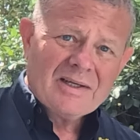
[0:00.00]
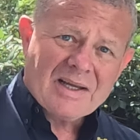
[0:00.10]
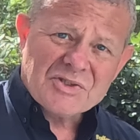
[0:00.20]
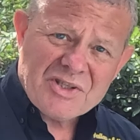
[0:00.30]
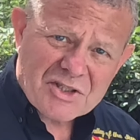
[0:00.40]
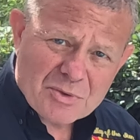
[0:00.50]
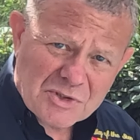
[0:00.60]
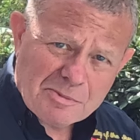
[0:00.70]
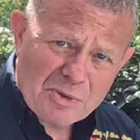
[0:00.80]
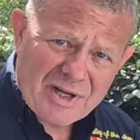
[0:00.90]

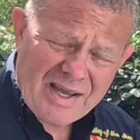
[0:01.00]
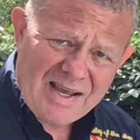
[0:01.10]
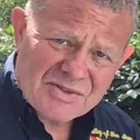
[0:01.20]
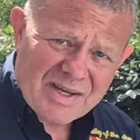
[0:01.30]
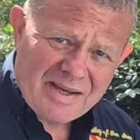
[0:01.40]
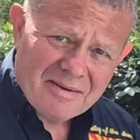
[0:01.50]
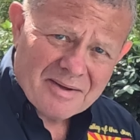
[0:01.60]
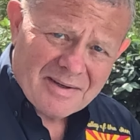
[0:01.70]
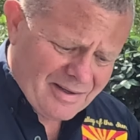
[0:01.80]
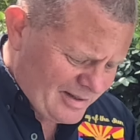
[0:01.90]
Constituents are pretty easy.
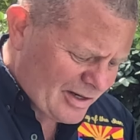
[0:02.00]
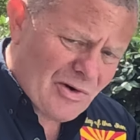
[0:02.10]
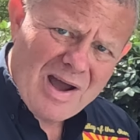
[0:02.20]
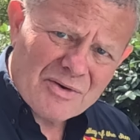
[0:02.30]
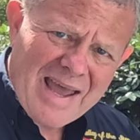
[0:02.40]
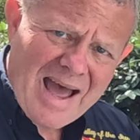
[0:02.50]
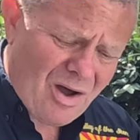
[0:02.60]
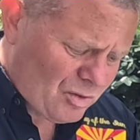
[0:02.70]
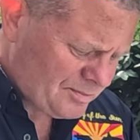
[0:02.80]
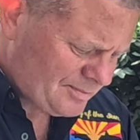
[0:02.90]
Ground cow,